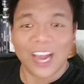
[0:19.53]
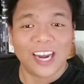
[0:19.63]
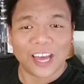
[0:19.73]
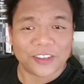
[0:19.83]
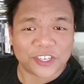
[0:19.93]

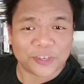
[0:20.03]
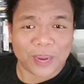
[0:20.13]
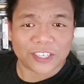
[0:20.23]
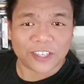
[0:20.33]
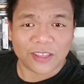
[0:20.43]
Now, this is
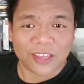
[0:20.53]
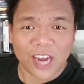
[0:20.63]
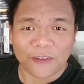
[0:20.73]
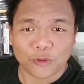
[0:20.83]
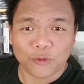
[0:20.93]
based on the
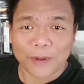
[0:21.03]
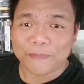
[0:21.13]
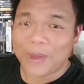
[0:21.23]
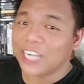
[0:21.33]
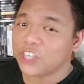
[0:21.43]
novel written
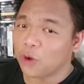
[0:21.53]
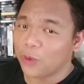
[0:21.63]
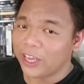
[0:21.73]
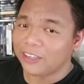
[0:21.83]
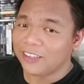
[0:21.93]
by Joe
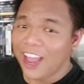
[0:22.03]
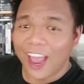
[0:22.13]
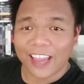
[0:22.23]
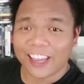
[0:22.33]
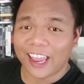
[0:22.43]
Hill,
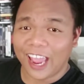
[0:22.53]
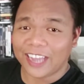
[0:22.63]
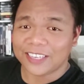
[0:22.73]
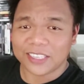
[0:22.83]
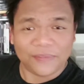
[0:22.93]
aka
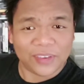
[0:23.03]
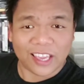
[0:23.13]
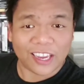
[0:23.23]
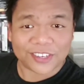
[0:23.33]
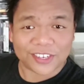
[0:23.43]
Stephen
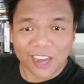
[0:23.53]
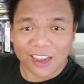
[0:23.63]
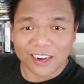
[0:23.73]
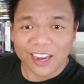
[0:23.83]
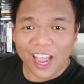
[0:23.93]
King's
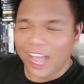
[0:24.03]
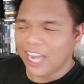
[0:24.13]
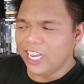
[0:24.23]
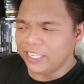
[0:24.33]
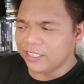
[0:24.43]
son, and
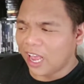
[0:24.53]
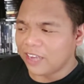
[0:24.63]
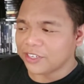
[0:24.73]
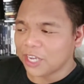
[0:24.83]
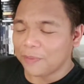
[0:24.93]
he's had
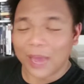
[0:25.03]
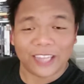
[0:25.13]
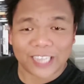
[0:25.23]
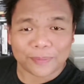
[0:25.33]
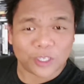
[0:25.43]
some
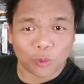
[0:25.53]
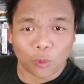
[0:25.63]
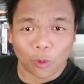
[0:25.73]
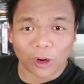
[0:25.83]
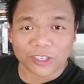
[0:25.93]
adapted
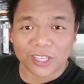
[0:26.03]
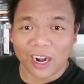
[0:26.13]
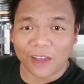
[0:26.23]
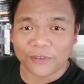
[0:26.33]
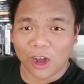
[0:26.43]
works that
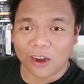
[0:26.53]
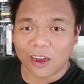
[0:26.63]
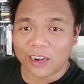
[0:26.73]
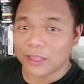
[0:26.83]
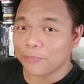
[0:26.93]
have gone
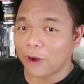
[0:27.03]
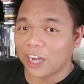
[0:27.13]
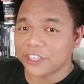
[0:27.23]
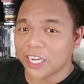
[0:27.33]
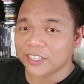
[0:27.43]
on in the
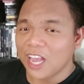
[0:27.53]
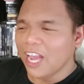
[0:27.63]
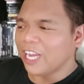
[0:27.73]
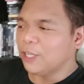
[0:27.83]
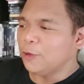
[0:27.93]
projects,
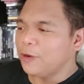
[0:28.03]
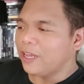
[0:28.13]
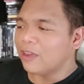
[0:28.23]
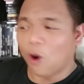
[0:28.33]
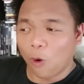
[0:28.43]

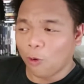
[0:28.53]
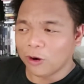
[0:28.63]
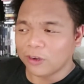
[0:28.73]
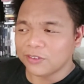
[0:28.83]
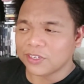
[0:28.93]
including
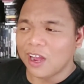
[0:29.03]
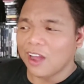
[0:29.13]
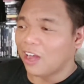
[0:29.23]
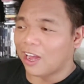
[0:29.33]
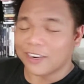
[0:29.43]
Horns,
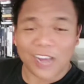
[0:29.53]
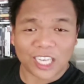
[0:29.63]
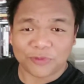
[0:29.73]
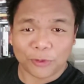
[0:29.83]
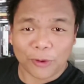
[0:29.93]

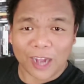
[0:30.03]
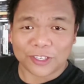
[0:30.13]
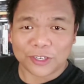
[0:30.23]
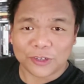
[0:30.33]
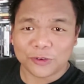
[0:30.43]

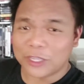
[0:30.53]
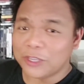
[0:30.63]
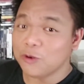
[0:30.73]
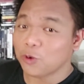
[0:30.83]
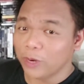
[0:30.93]
Nosferatu, The
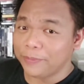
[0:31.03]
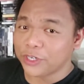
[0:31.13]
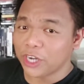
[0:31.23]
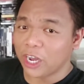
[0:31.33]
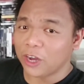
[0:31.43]
New Creep
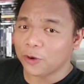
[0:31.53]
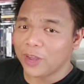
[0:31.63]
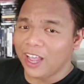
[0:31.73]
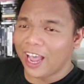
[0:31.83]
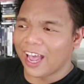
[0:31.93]
Show,
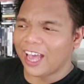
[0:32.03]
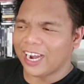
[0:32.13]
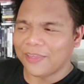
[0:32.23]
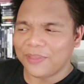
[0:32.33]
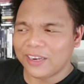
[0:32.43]
and
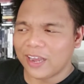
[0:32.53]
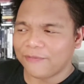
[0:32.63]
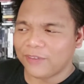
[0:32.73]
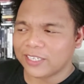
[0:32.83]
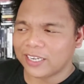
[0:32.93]
I think
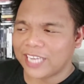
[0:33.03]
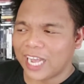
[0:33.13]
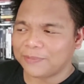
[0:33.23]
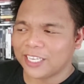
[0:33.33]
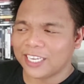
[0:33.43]
Netflix
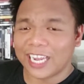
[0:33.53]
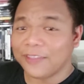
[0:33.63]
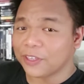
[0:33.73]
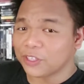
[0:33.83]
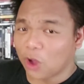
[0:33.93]
adapted In
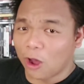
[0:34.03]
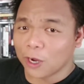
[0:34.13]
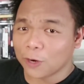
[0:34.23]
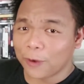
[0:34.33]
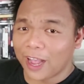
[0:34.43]
the Tall
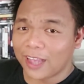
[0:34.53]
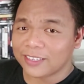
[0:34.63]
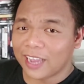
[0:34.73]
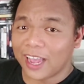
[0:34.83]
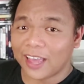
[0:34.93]
Grass
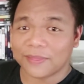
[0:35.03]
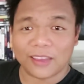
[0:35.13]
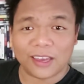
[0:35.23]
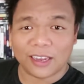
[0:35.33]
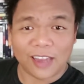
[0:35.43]
and
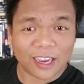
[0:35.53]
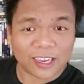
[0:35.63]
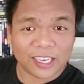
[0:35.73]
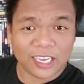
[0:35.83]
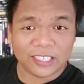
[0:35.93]
the Lock and
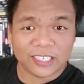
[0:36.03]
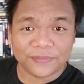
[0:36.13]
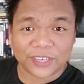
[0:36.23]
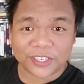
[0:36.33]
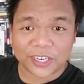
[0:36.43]
Key
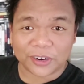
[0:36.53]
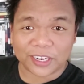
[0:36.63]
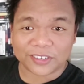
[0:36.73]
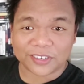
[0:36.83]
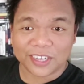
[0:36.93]
TV
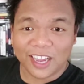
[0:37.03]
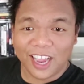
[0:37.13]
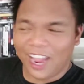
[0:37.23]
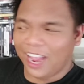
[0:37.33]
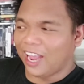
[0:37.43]
series.
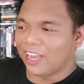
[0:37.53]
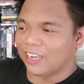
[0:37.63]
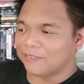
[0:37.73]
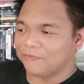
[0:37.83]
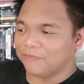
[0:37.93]

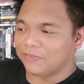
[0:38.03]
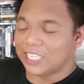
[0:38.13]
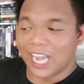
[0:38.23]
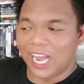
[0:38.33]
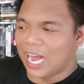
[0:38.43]
And
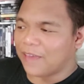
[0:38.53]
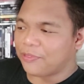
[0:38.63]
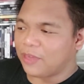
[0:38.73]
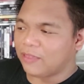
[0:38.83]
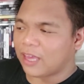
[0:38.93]
yeah, I
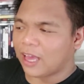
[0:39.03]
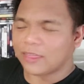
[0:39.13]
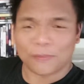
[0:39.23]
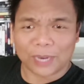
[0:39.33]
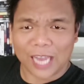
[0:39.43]
think that The
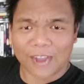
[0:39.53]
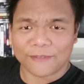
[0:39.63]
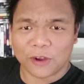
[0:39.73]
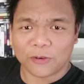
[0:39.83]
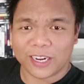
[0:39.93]
Black
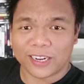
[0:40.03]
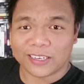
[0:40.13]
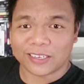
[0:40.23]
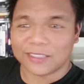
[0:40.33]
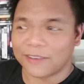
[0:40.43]
Phone
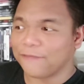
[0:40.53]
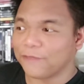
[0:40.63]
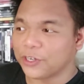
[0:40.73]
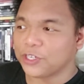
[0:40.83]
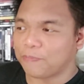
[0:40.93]
is the
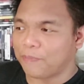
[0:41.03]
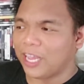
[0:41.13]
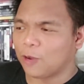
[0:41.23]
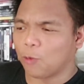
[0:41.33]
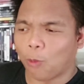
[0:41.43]
first
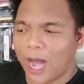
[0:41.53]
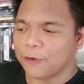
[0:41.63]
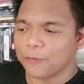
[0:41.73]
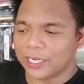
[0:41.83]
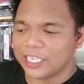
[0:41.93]
big
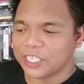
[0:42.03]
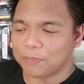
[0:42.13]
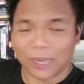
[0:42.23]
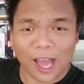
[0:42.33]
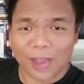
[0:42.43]
wide release
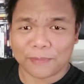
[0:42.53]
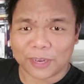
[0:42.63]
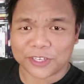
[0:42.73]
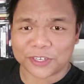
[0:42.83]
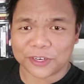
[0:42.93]

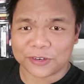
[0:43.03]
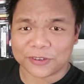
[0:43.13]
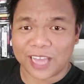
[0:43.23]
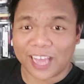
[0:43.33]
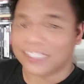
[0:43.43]
blockbuster
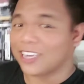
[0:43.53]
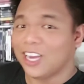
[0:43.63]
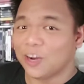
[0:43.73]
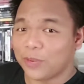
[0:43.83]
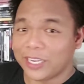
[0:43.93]
that
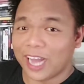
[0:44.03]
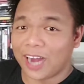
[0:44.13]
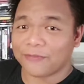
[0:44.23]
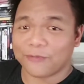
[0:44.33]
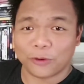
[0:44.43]
we
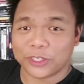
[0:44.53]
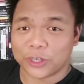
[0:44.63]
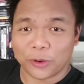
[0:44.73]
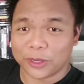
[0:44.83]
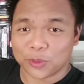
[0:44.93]
got for Joe
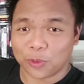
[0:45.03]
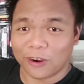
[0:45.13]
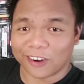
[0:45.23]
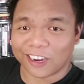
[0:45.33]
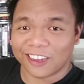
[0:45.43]
Hill's
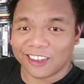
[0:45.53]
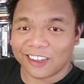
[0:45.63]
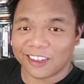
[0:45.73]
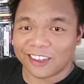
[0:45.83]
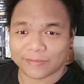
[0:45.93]
work.
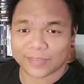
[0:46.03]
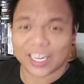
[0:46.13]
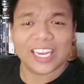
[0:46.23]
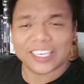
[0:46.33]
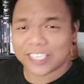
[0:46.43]

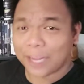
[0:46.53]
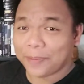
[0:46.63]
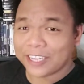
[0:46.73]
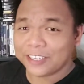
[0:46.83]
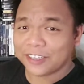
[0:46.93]
Stepping
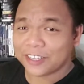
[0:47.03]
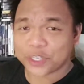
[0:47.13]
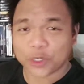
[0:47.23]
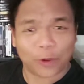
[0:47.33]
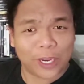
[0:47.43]
into the
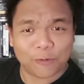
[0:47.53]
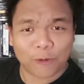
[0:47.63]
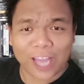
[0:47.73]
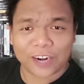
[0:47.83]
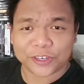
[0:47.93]

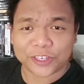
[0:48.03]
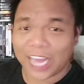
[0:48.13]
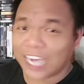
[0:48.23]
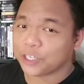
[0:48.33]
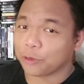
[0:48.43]
screenwriter
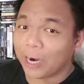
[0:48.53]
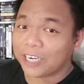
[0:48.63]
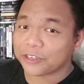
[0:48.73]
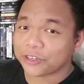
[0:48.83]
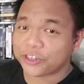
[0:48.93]
slash
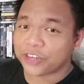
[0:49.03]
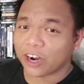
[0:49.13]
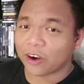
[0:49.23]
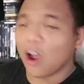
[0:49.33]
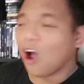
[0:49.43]
director's chair
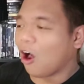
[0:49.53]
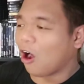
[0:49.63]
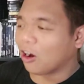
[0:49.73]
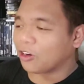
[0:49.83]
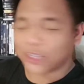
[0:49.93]

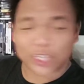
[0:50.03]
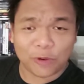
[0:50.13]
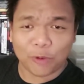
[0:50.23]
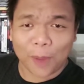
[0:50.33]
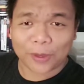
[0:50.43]
are C.
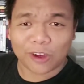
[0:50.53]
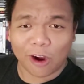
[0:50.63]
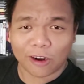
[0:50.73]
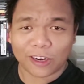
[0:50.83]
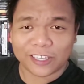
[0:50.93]
Robert
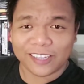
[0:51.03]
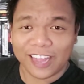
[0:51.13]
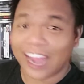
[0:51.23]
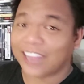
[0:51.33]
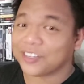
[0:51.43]
Cargill
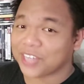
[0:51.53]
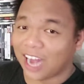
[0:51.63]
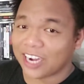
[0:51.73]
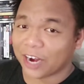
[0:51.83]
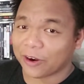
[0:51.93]
and Scott
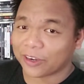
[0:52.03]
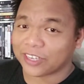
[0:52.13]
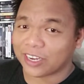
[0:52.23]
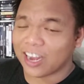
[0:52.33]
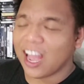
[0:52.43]

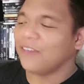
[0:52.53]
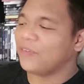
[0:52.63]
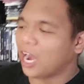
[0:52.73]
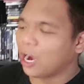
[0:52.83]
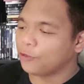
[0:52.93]
Derrickson. They
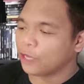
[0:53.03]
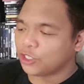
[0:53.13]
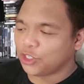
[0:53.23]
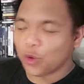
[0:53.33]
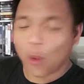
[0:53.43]
are the
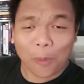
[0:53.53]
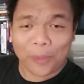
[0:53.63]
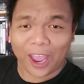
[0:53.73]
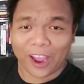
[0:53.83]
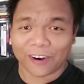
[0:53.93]
duo
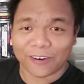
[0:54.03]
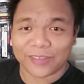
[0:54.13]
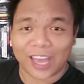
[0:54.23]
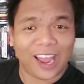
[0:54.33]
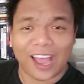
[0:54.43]
pair
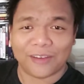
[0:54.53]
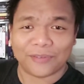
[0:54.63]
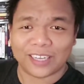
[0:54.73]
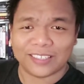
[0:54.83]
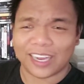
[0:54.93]
that have
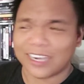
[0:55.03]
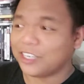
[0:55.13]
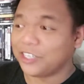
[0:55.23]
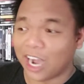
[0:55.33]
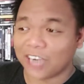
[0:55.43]
done
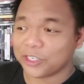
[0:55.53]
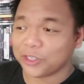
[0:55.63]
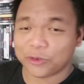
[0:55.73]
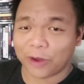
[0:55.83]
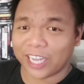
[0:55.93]
Doctor
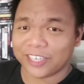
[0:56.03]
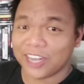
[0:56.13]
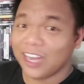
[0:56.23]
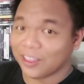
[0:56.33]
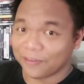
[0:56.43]
Strange,
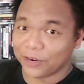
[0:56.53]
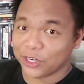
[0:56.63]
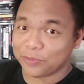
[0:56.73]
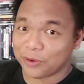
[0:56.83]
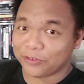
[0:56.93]
the first
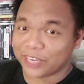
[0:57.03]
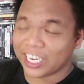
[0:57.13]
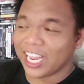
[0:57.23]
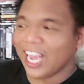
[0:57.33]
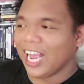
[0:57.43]
movie,
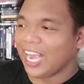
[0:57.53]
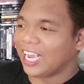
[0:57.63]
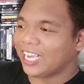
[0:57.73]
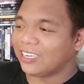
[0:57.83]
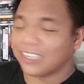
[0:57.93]

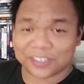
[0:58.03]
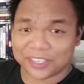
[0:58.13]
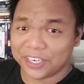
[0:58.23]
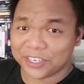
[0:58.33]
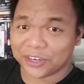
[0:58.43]
and
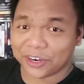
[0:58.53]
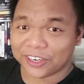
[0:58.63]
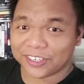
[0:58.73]
Sinister.